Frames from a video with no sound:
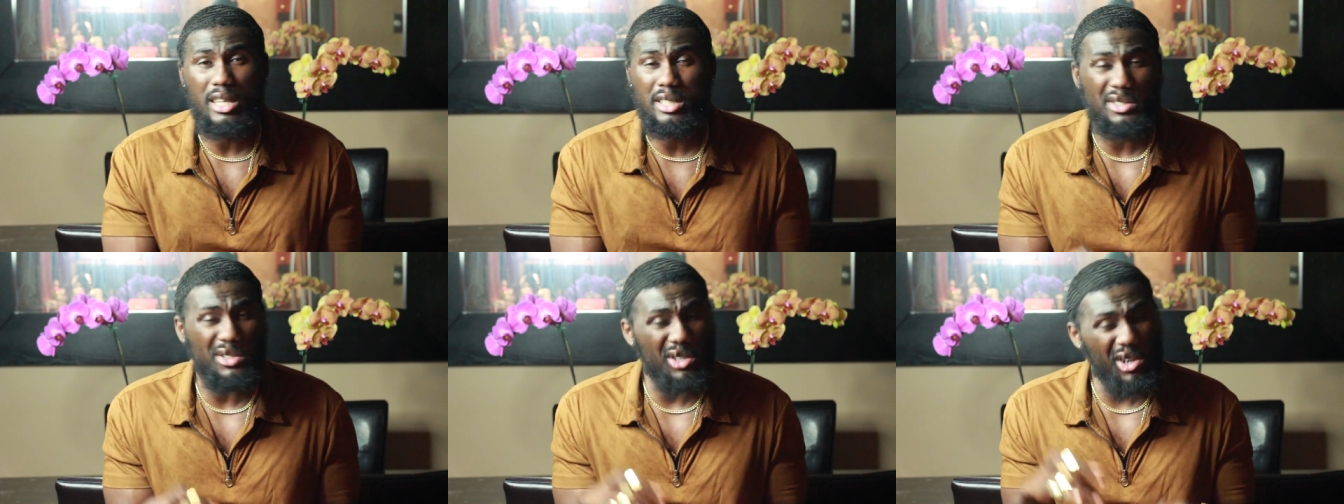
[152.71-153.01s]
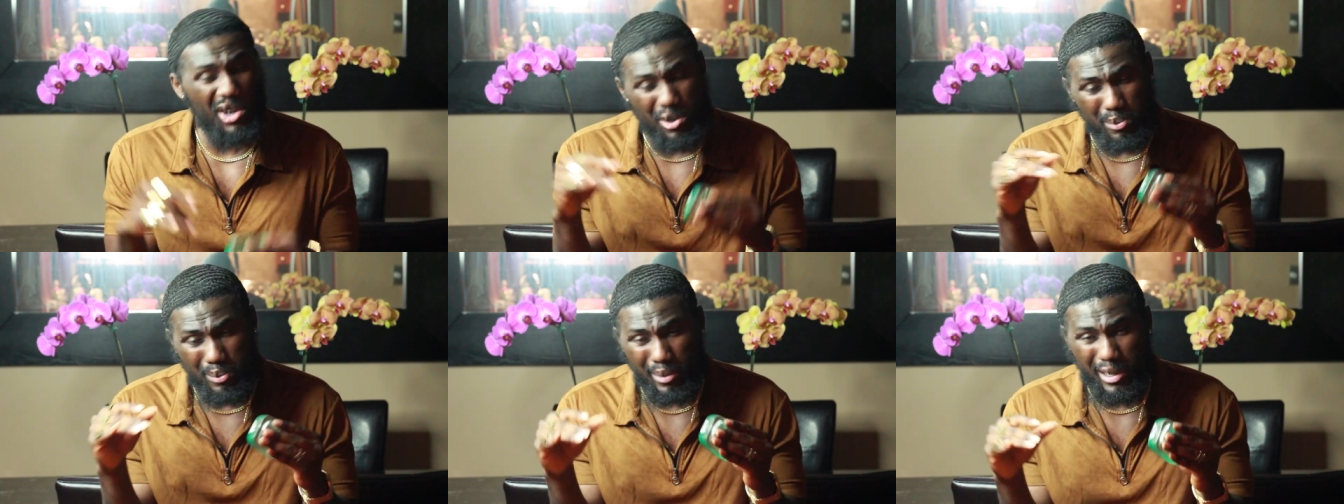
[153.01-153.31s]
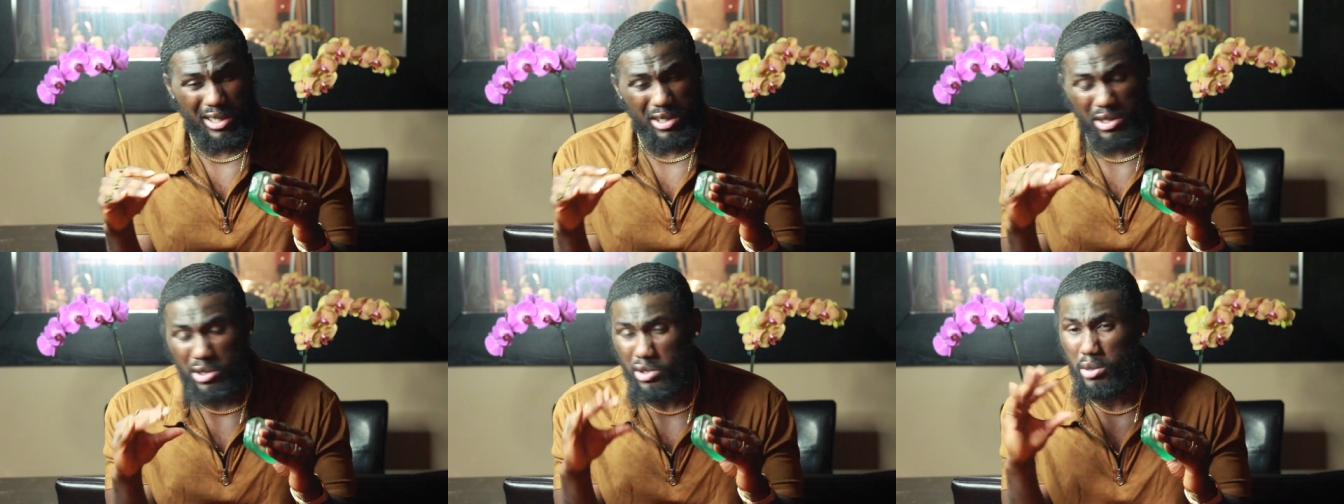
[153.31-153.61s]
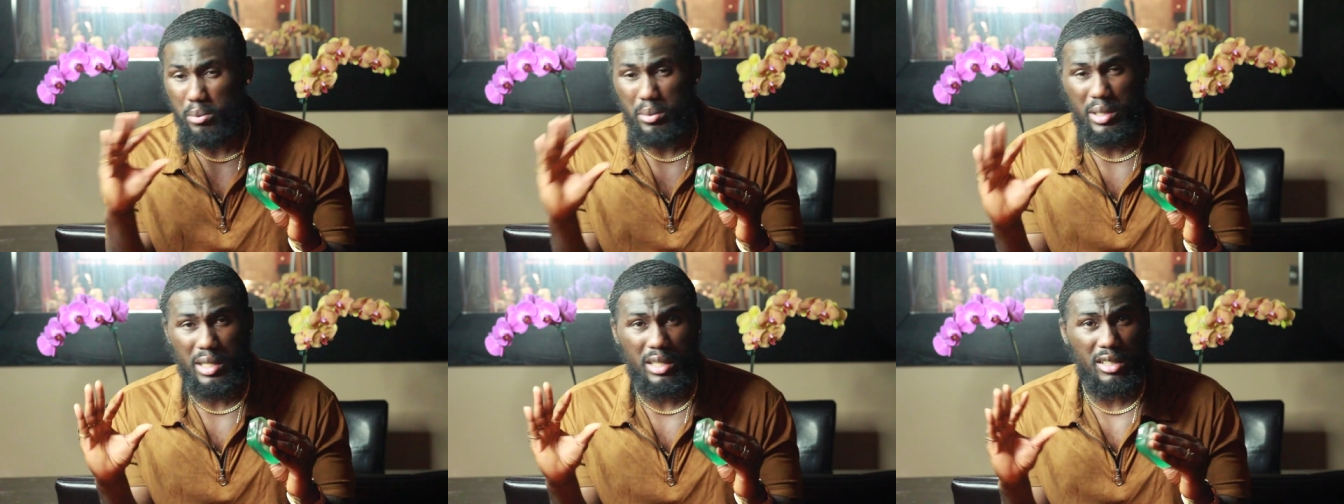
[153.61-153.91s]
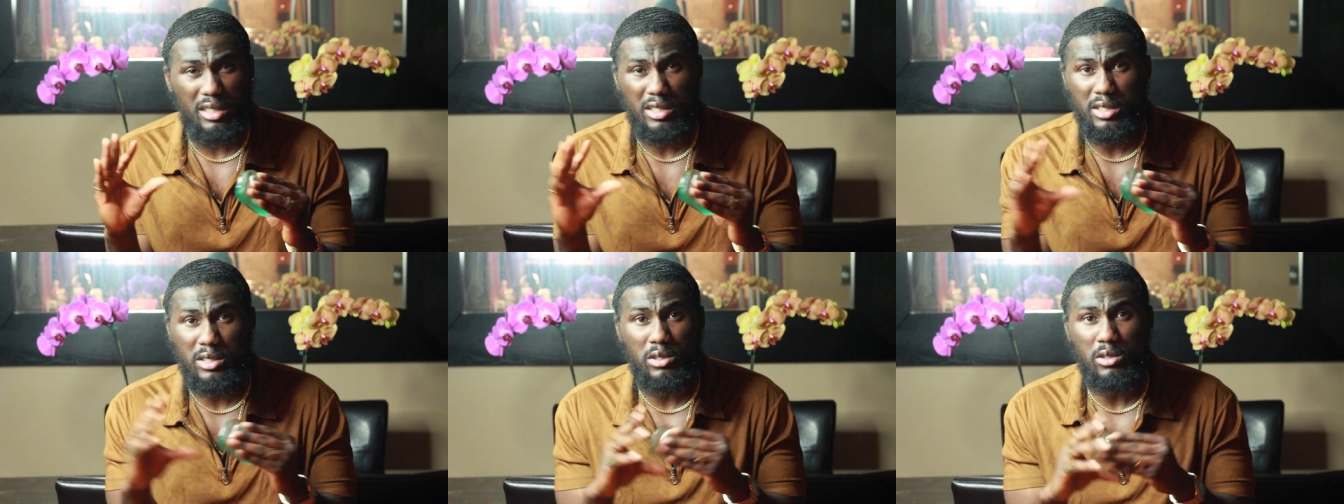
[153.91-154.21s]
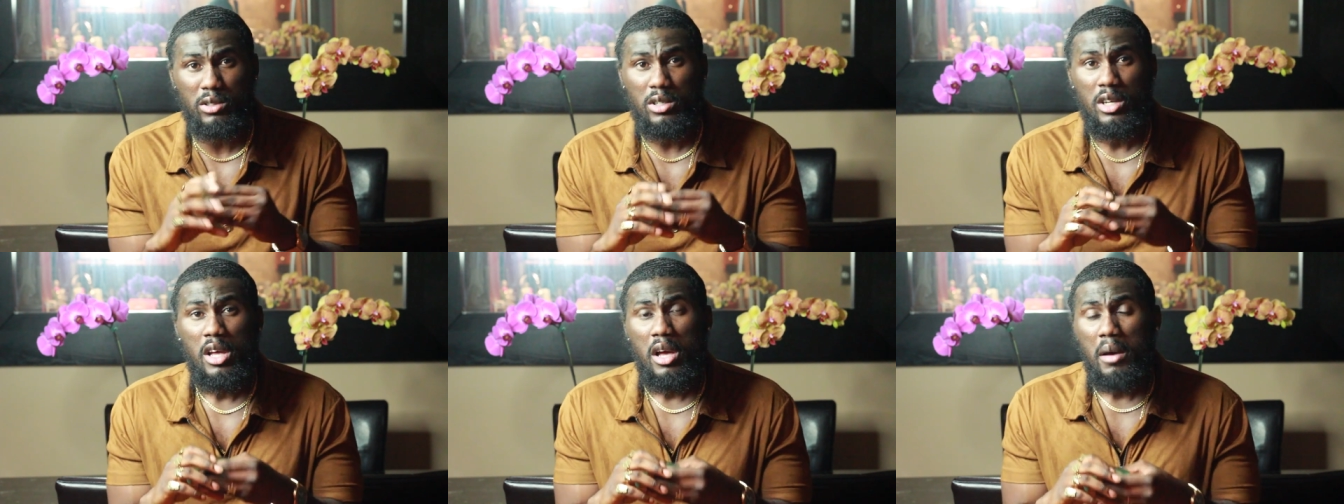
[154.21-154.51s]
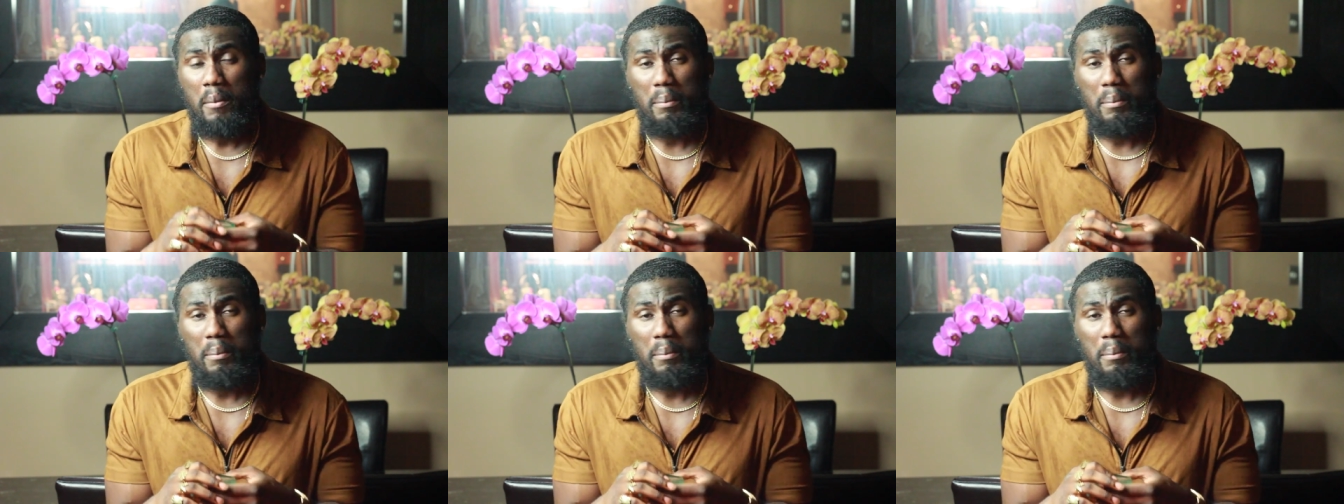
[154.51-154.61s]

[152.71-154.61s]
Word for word: It's not herbaceous or medicinal,